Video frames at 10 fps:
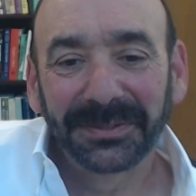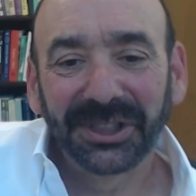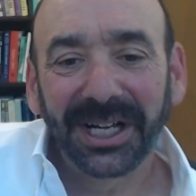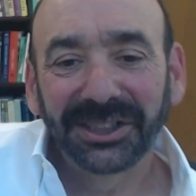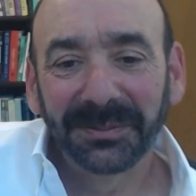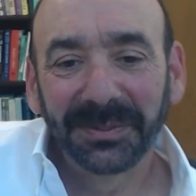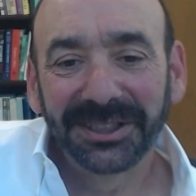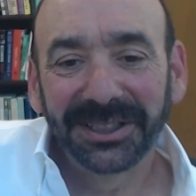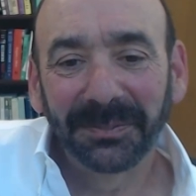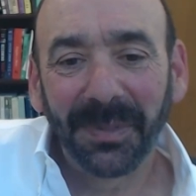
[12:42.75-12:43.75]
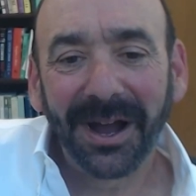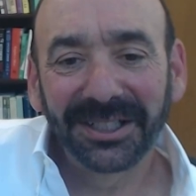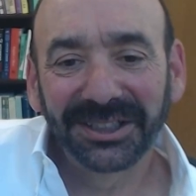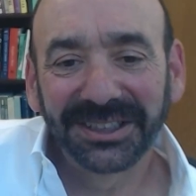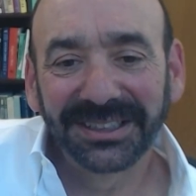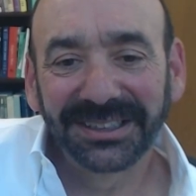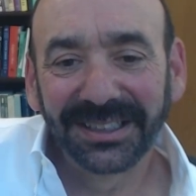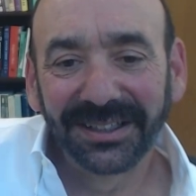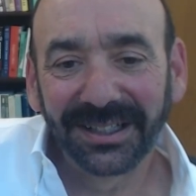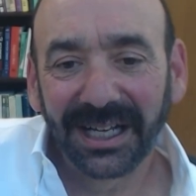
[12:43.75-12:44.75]
ChatGPT policies
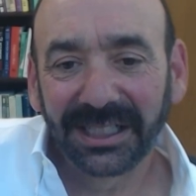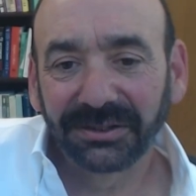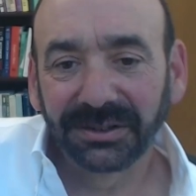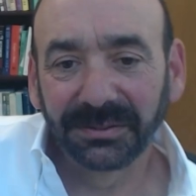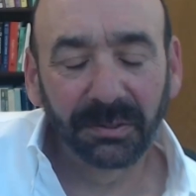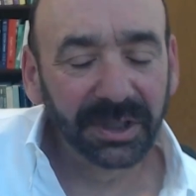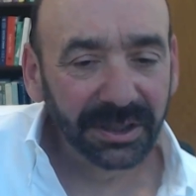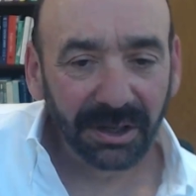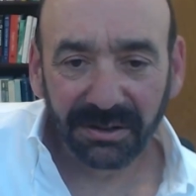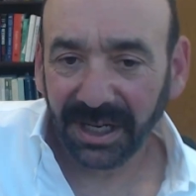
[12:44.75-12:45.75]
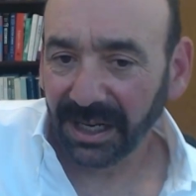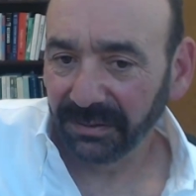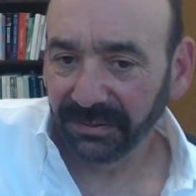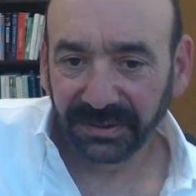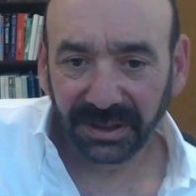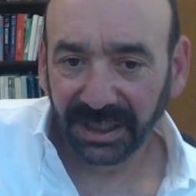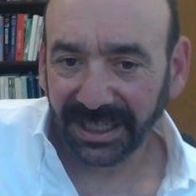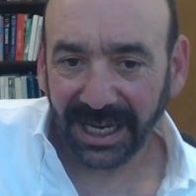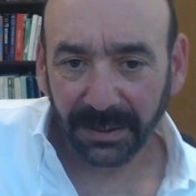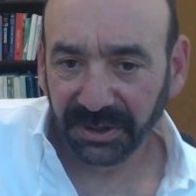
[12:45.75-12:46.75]
in the classroom. We don't have a
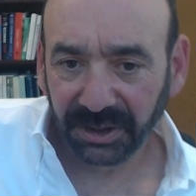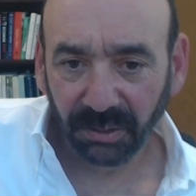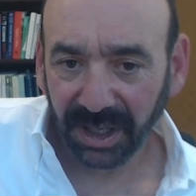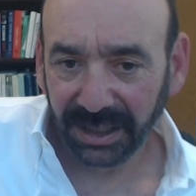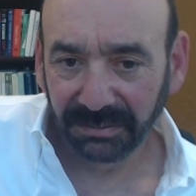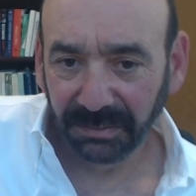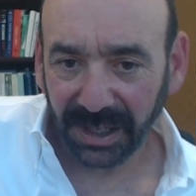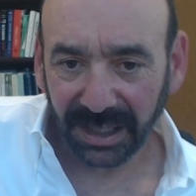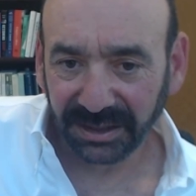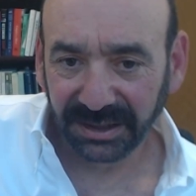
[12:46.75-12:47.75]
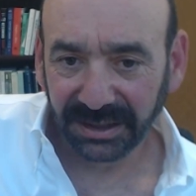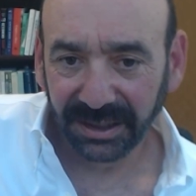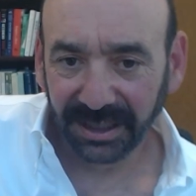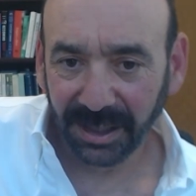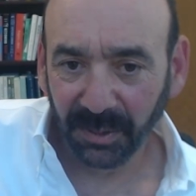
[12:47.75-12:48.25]
campus wide policy that I'm